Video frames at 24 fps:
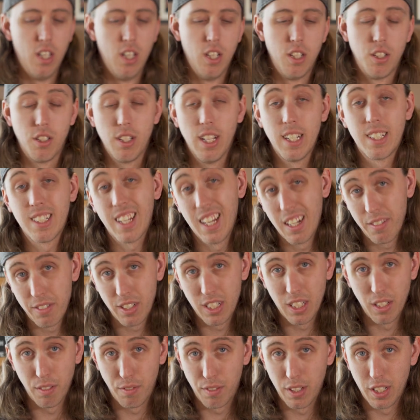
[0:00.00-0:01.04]
So that's kind of a
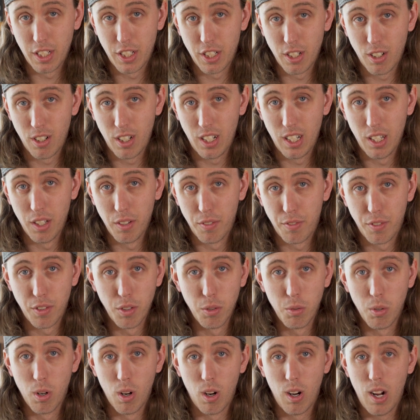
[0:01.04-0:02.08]
neat feature if
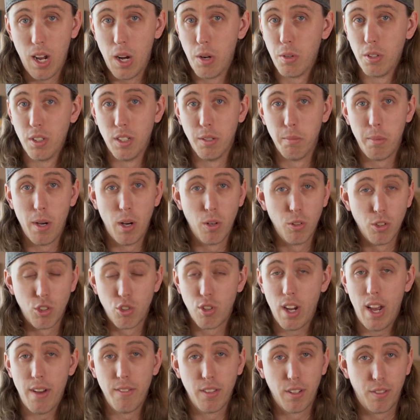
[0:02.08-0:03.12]
you are out and about
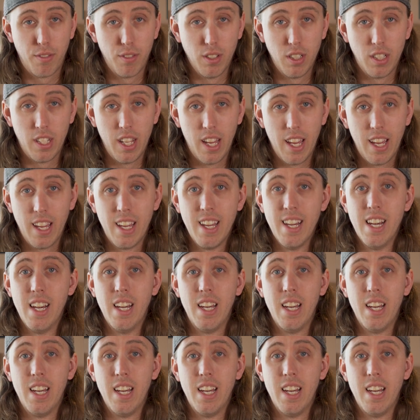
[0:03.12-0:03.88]
traveling for the day